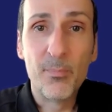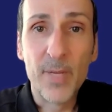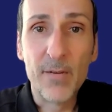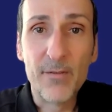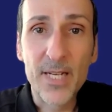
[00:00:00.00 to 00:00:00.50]

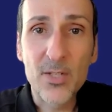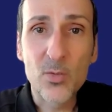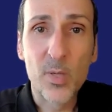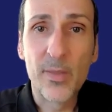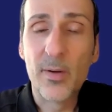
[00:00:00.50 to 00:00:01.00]

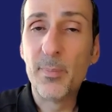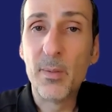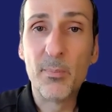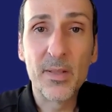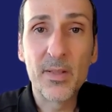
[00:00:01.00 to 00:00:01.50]
invest, whether it
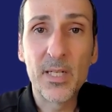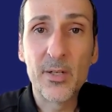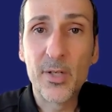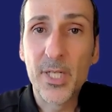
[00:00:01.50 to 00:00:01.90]
be monthly or